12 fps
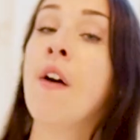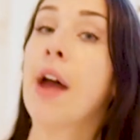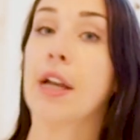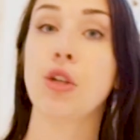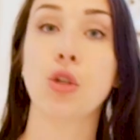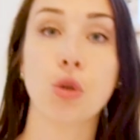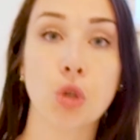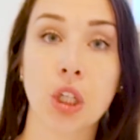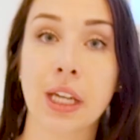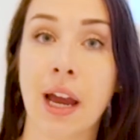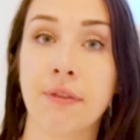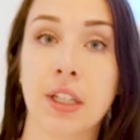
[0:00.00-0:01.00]
and you
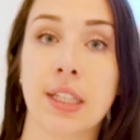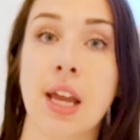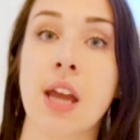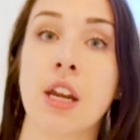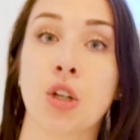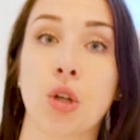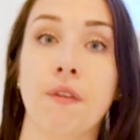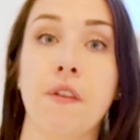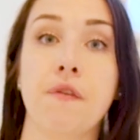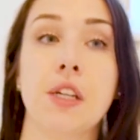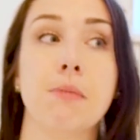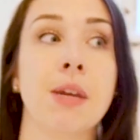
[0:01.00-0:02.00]
usually have to stay an extra
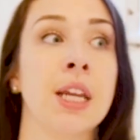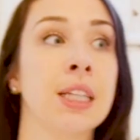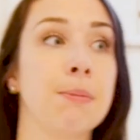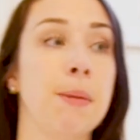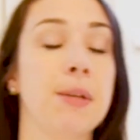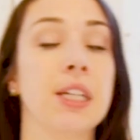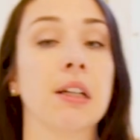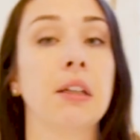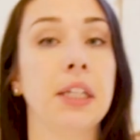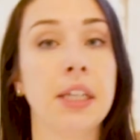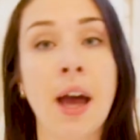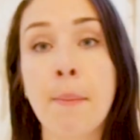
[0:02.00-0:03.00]
15 minutes maybe to
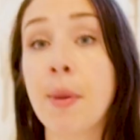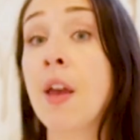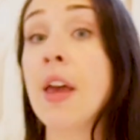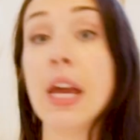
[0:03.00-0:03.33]
clean up